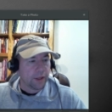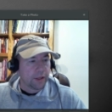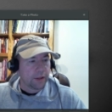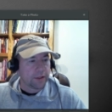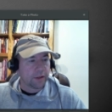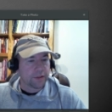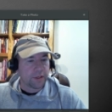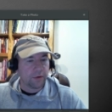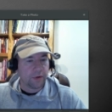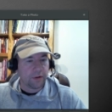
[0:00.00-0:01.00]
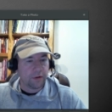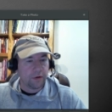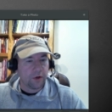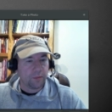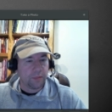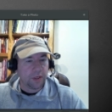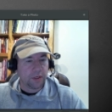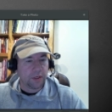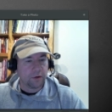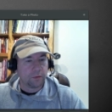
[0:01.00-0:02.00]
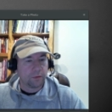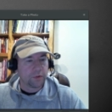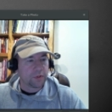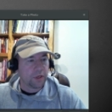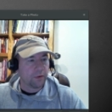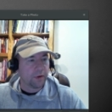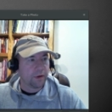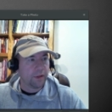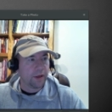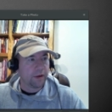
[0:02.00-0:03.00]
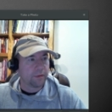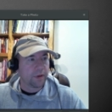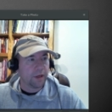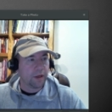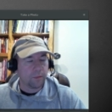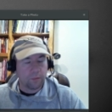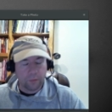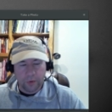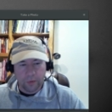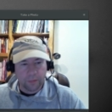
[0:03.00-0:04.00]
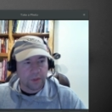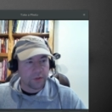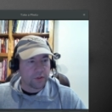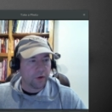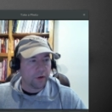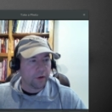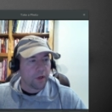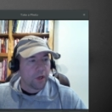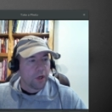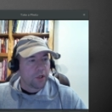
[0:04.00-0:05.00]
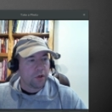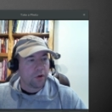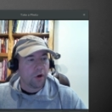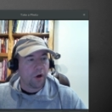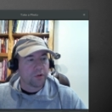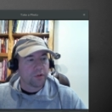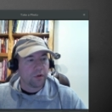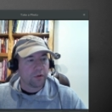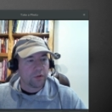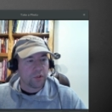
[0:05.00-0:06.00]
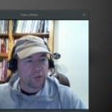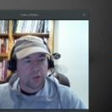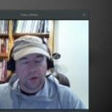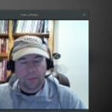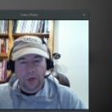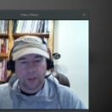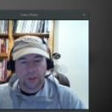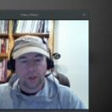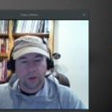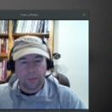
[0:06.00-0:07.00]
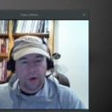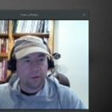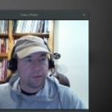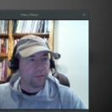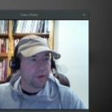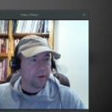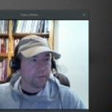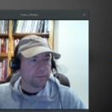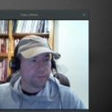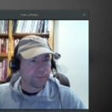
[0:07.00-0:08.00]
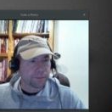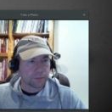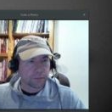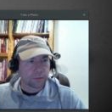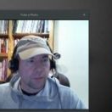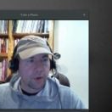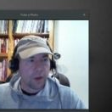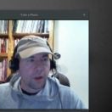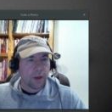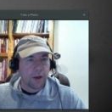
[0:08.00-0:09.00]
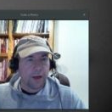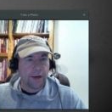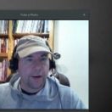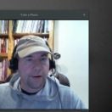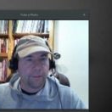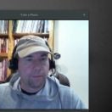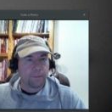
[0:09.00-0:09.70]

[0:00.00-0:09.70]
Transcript: Let, let's get rid of the GNOME menu. We'll just get rid of that, and boom, it's gone. You could also just turn them on, turn them off from here. Um,